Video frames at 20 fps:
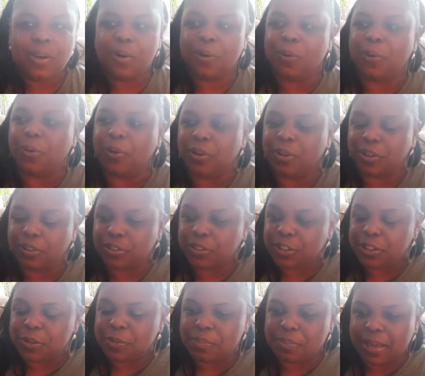or
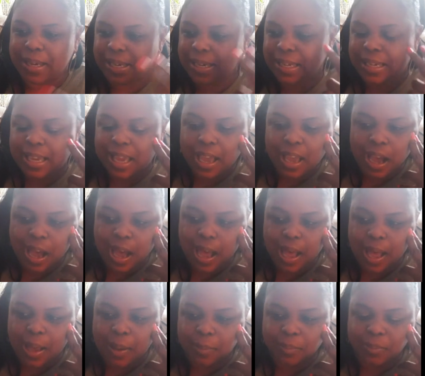you may
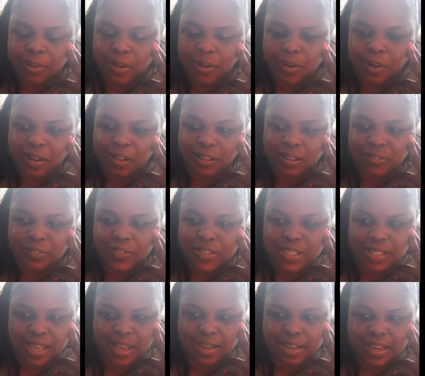all of a
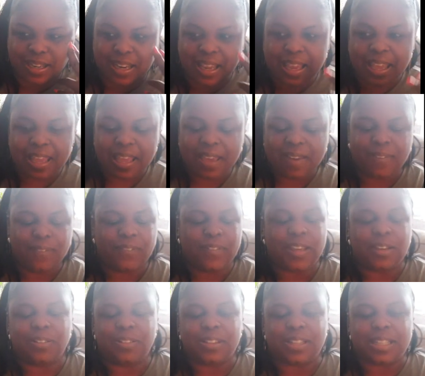sudden
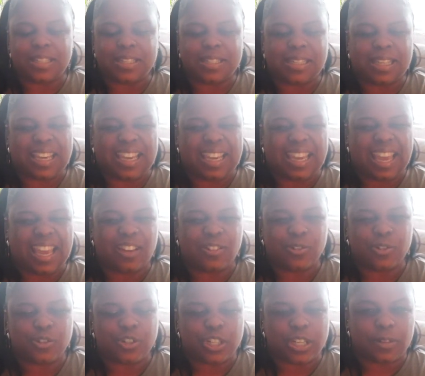feel this like
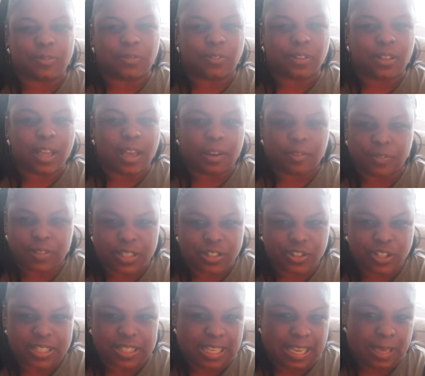energy of love that
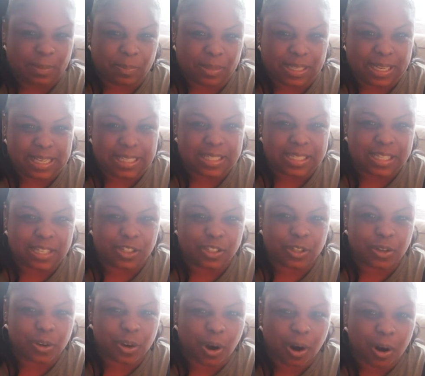just emanates in
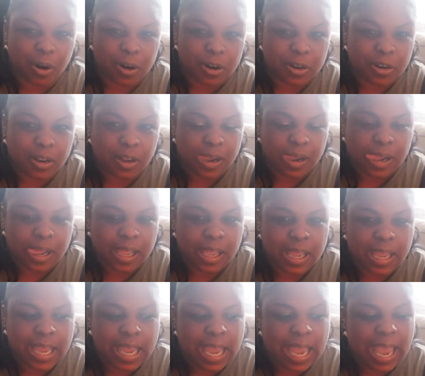your heart.
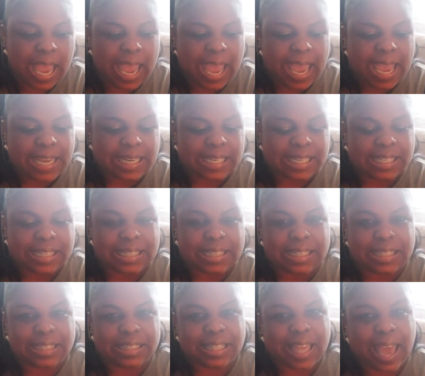And
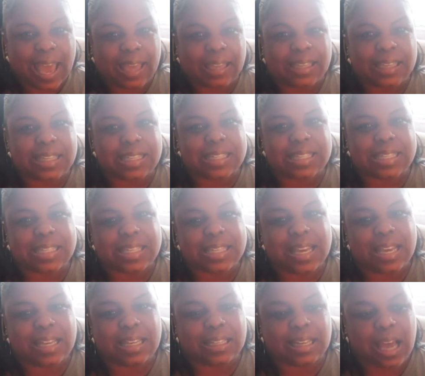that is
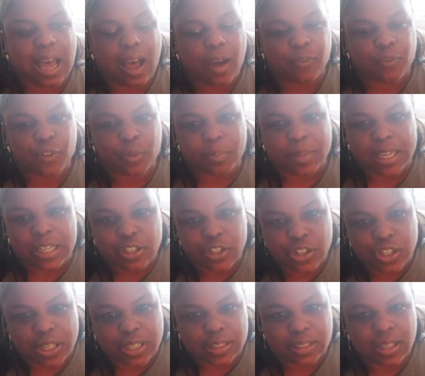a
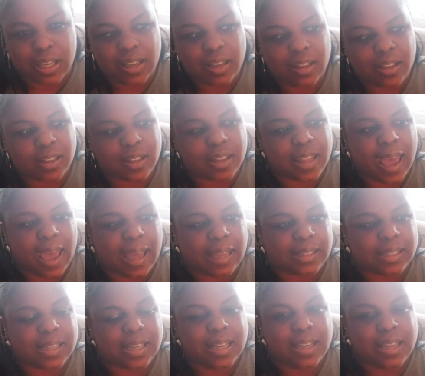confirmation that